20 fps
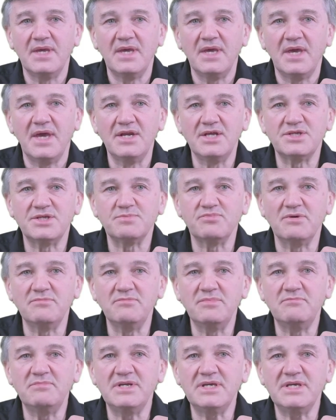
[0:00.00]
And it's
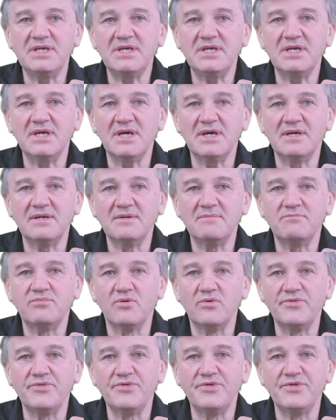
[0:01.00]
probably an
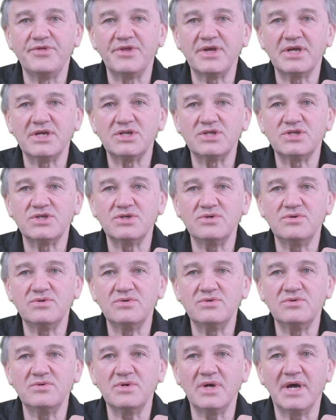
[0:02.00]
important thing
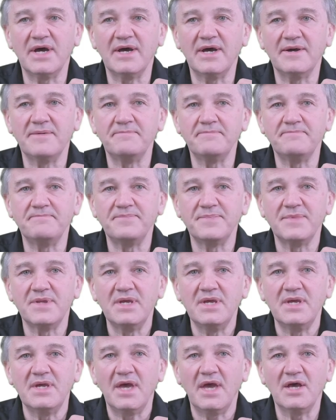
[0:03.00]
to um,
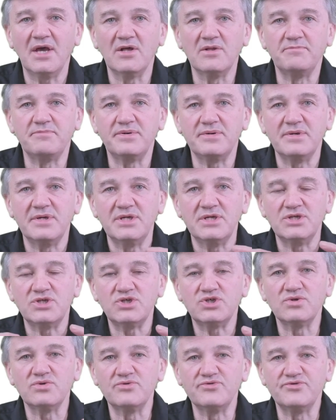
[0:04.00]
help
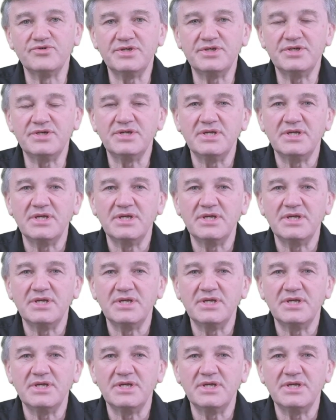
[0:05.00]
children